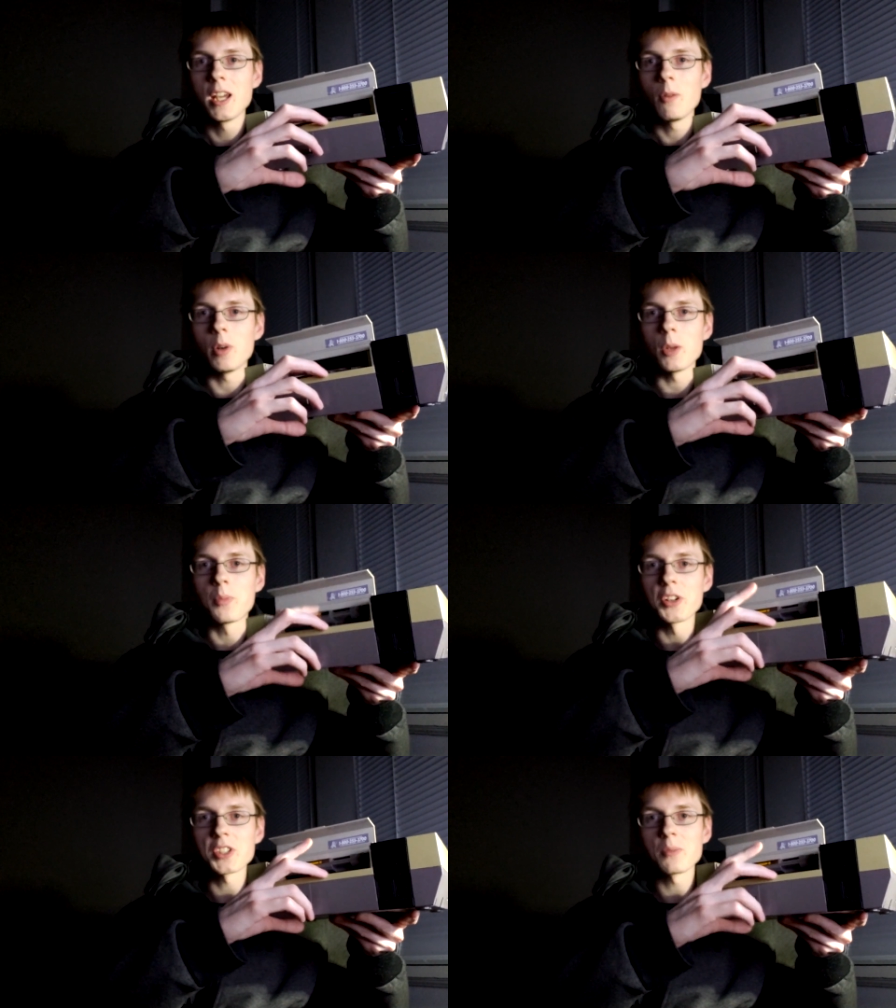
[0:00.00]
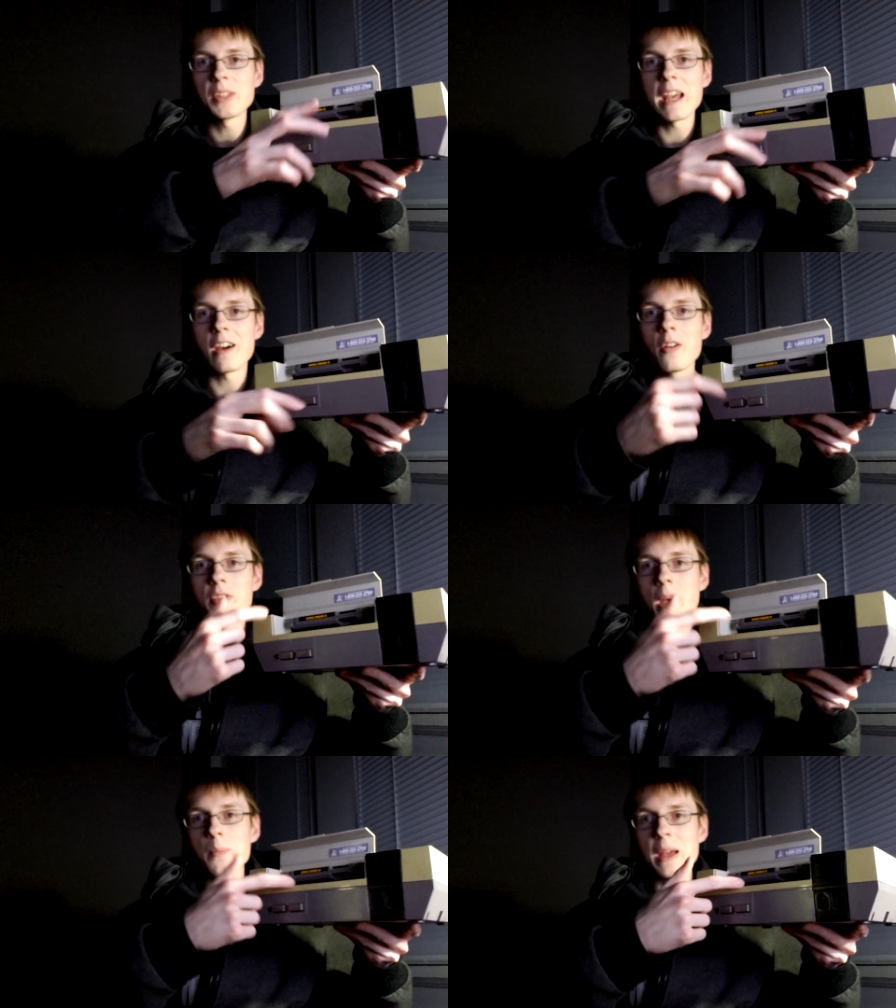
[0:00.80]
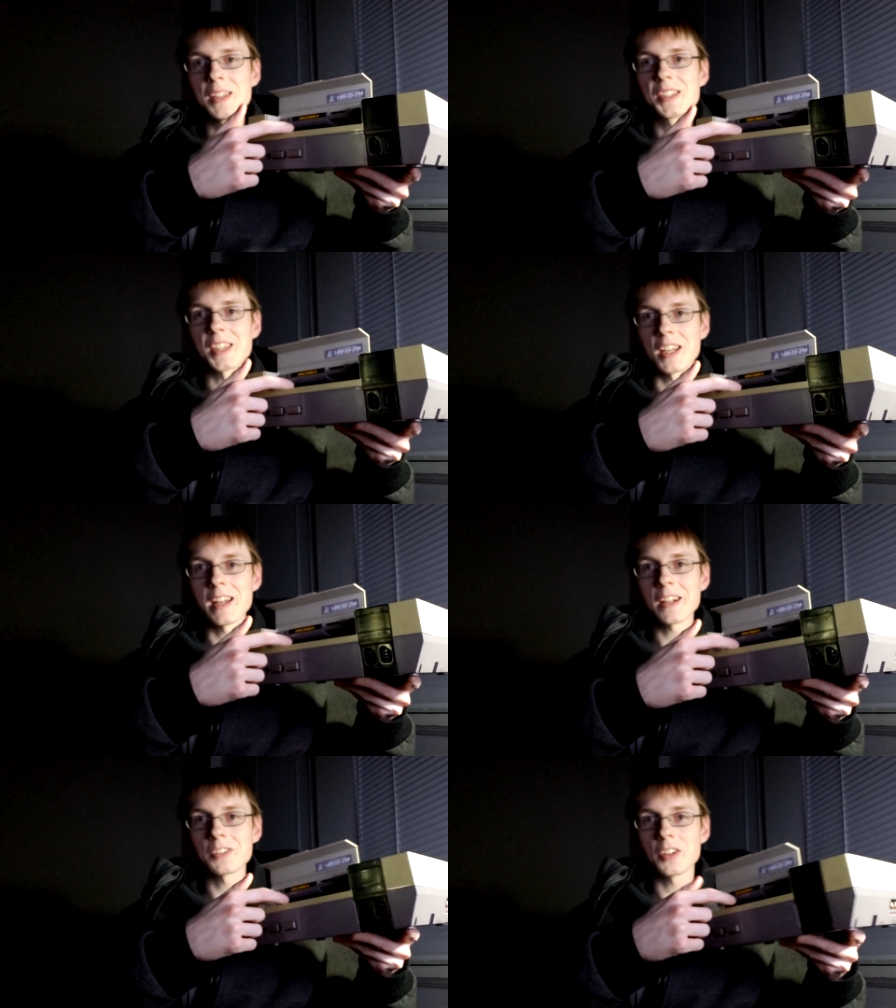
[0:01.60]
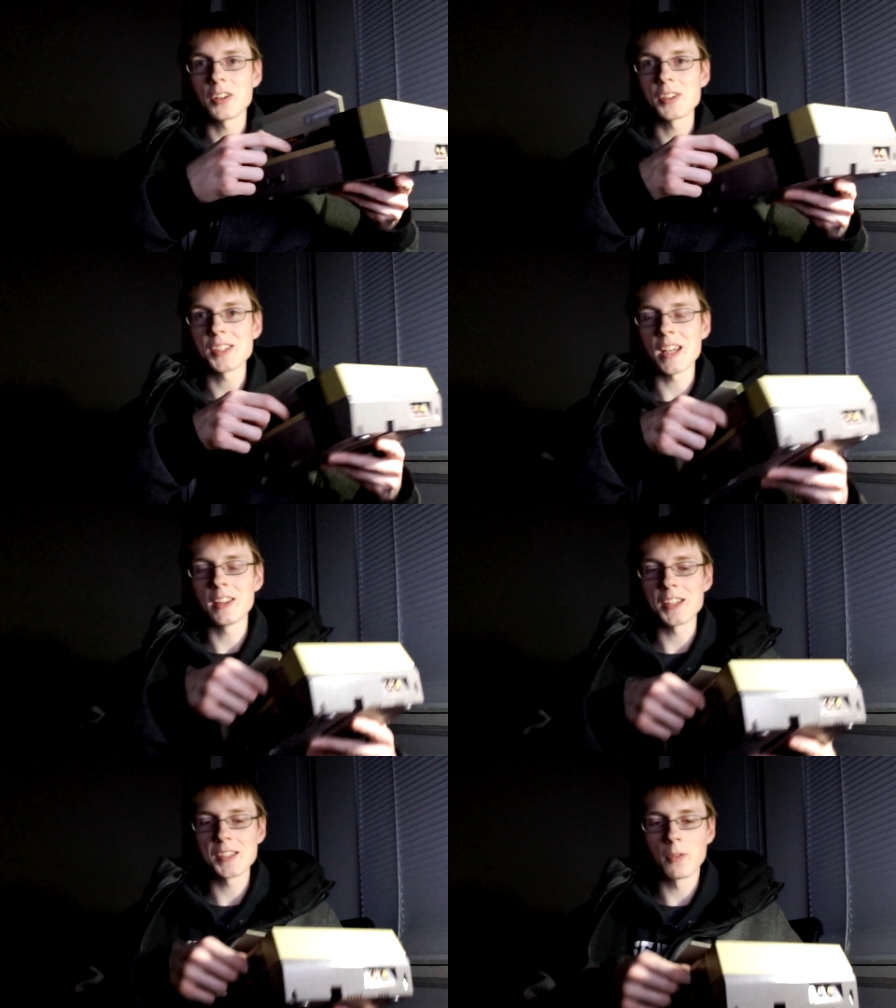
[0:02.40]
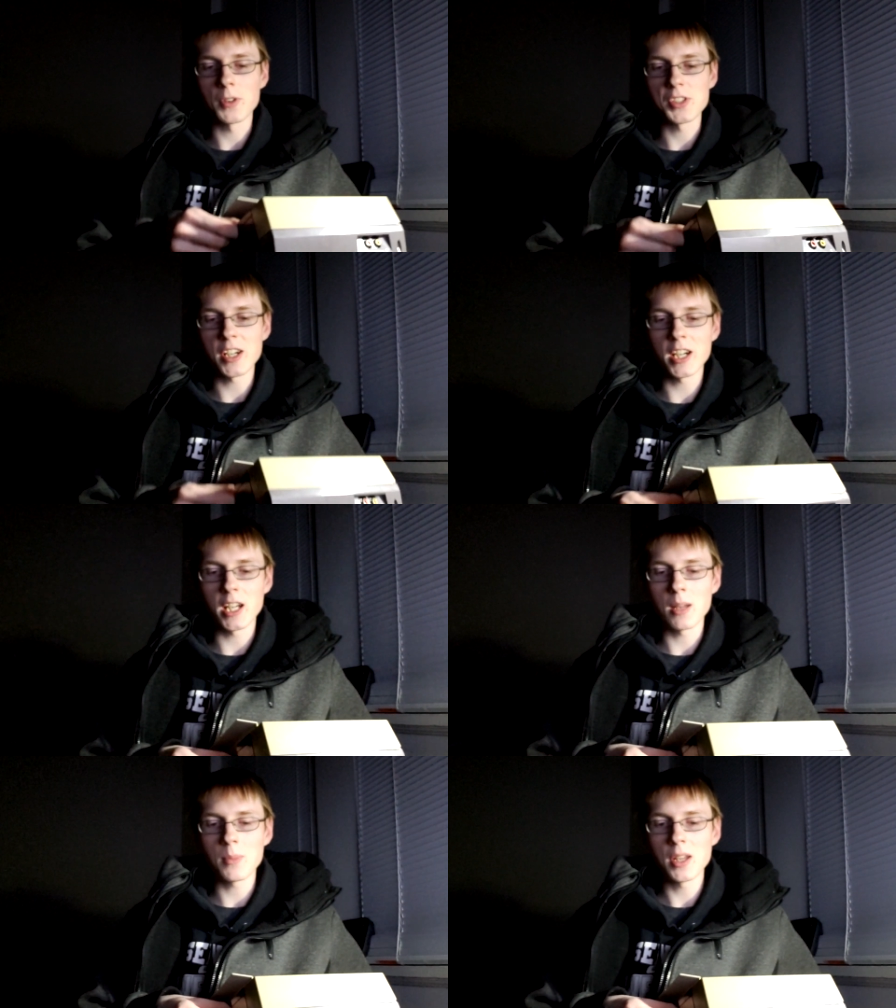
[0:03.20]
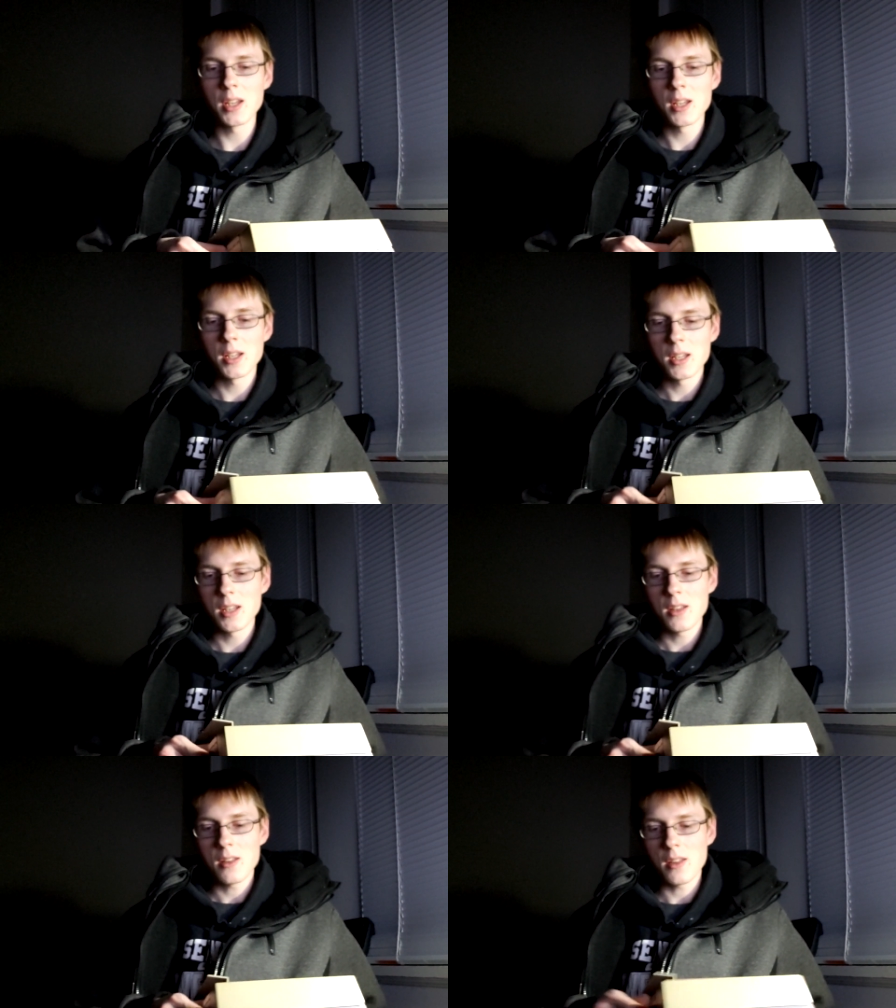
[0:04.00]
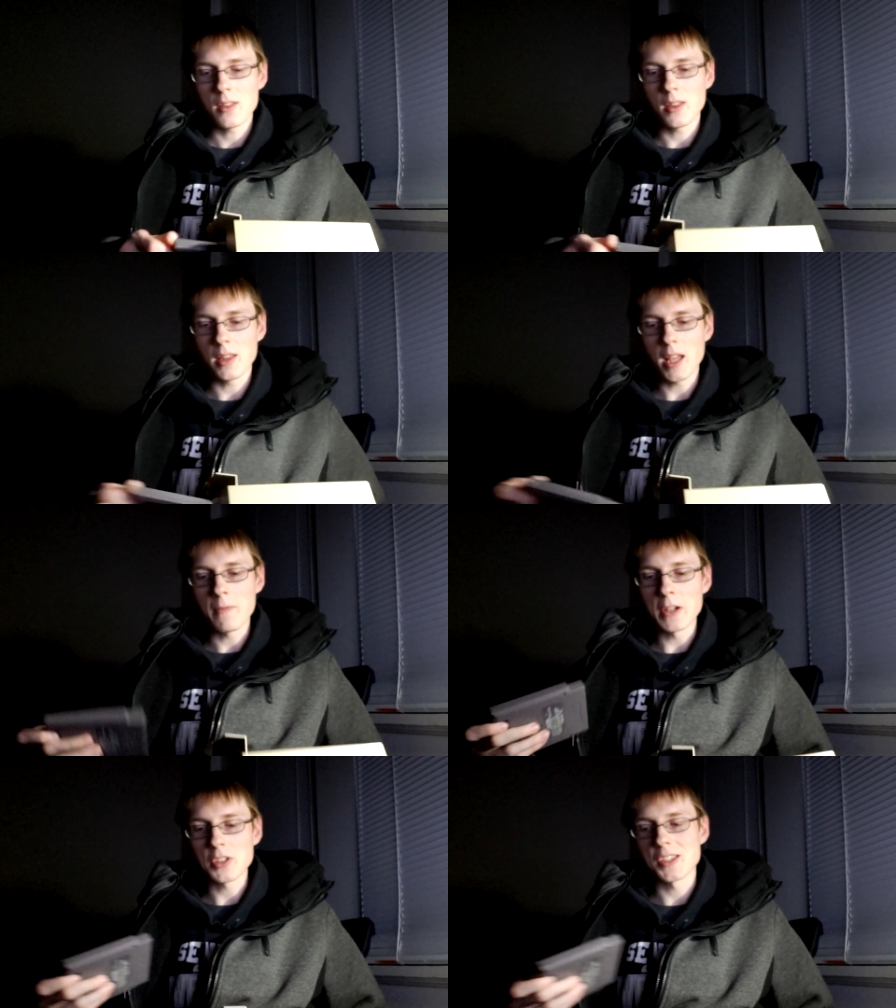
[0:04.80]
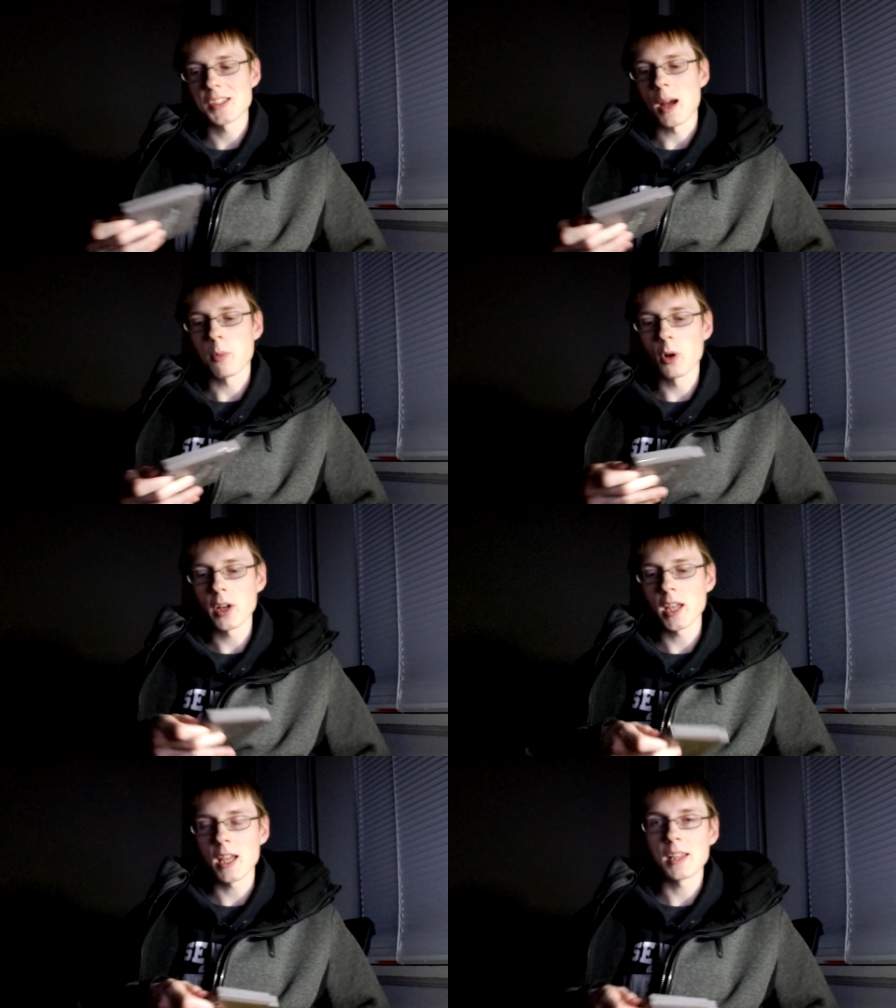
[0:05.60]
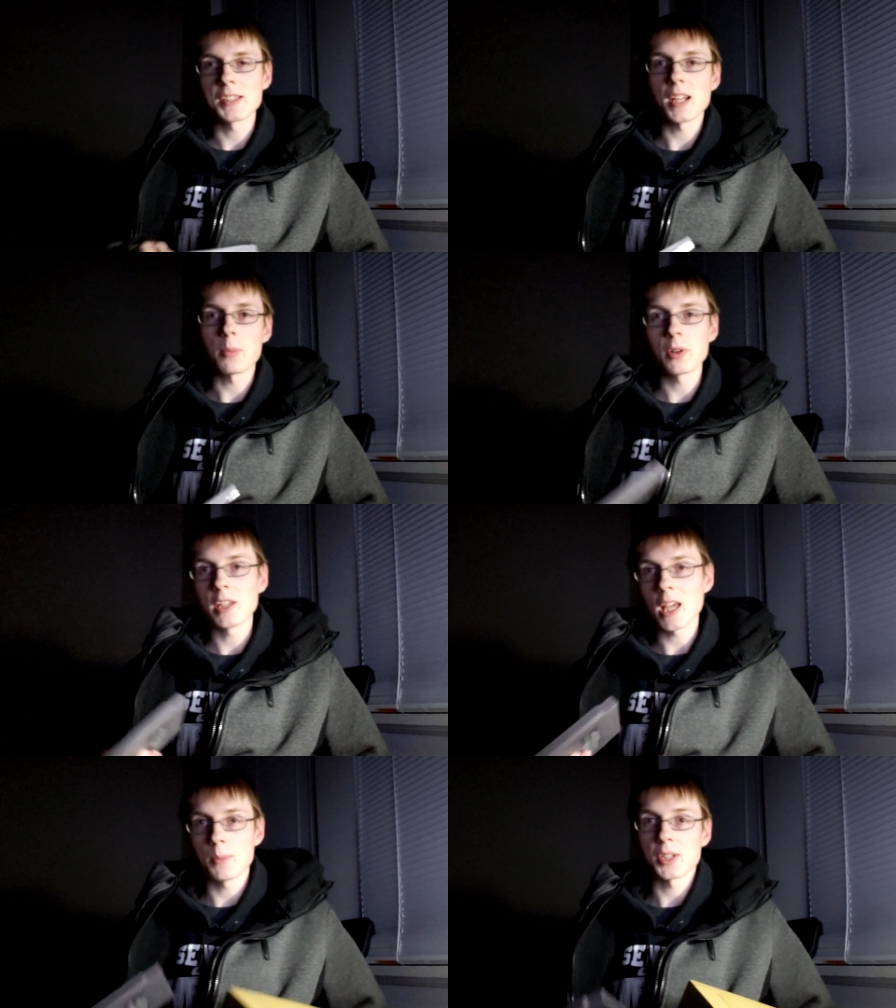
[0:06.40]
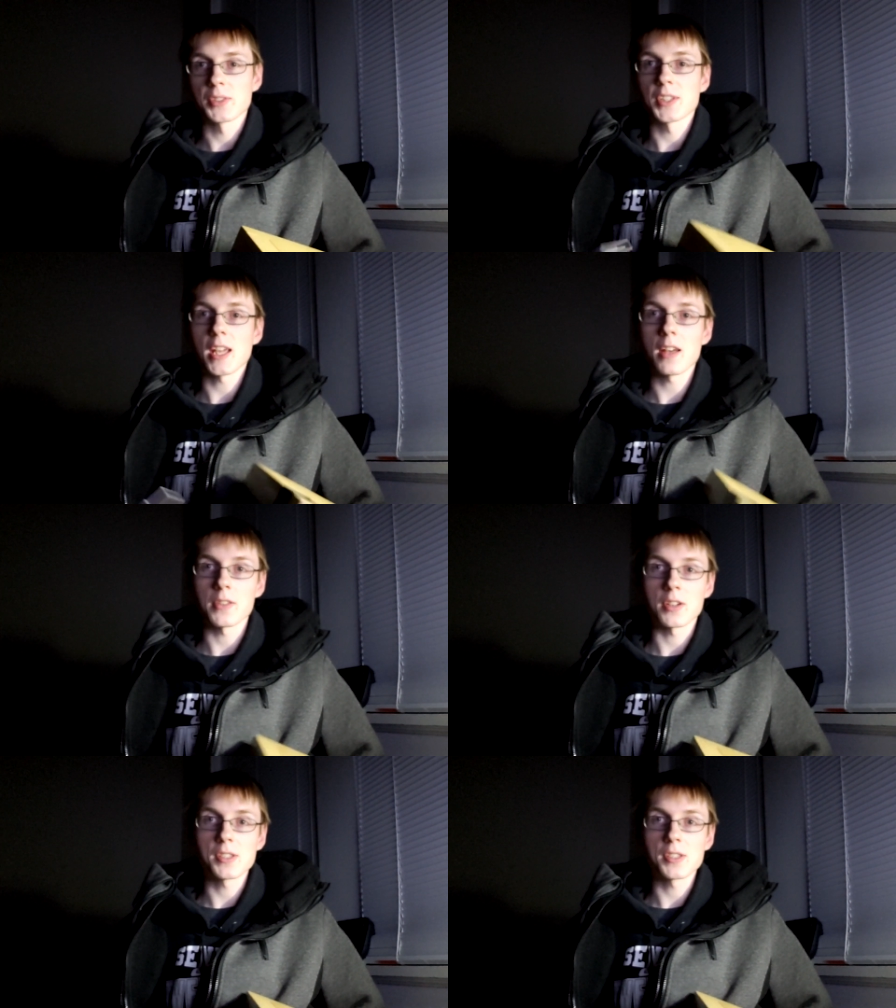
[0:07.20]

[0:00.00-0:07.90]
When you push them down, that bends the connectors, and thus over time, they eventually stop working and they stop running games altogether.